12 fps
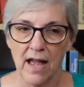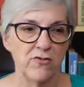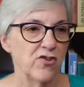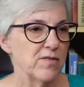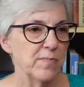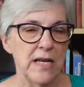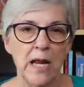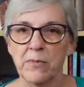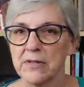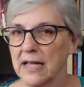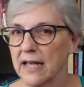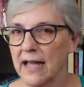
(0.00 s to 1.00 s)
just being
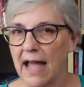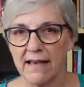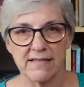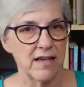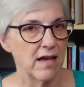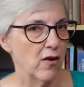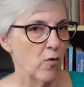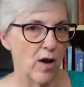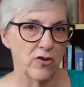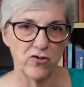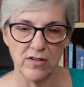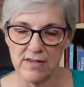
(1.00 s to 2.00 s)
able to ask
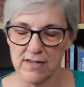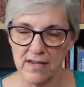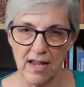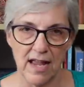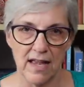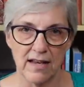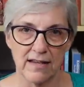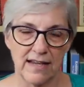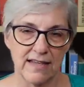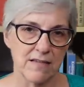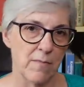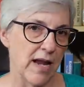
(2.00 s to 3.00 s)
questions and
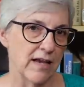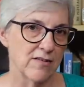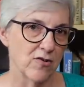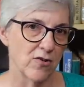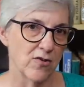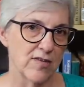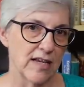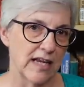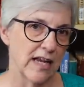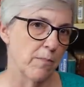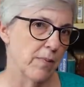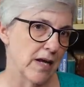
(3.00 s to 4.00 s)
get some answers and
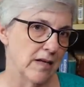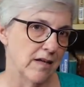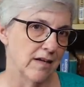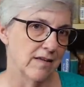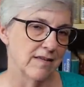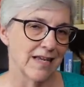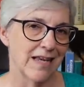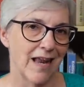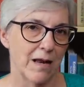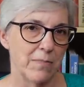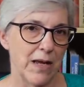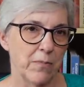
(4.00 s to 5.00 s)
get opinions
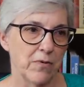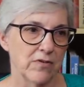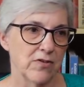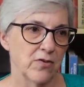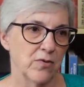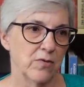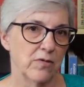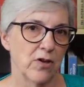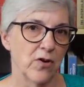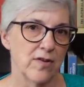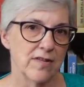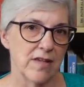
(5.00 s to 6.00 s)
and be able to
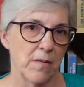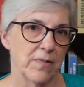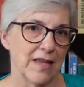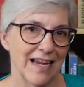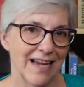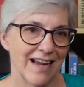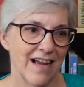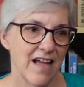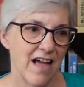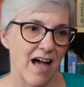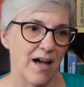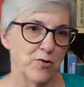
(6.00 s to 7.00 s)
learn something
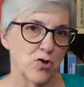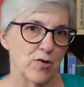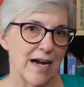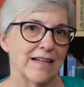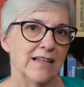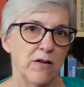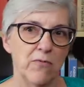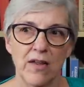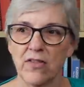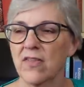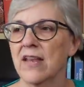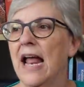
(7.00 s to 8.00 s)
directly
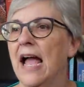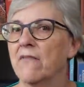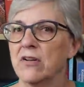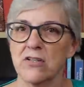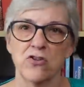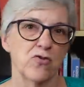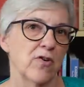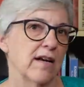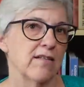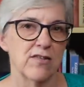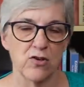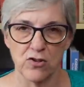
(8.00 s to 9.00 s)
rather than having to try
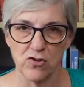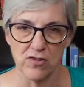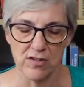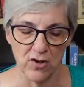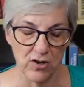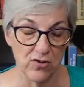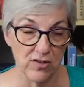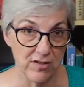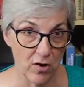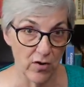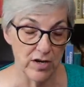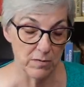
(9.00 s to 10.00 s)
to search and search
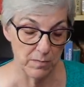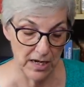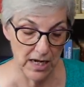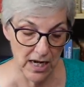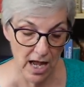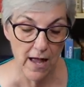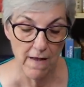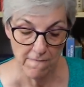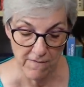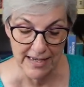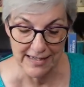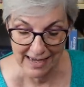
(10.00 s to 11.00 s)
is going to be
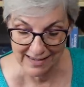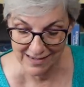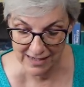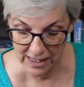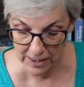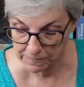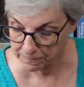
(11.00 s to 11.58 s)
fantastic.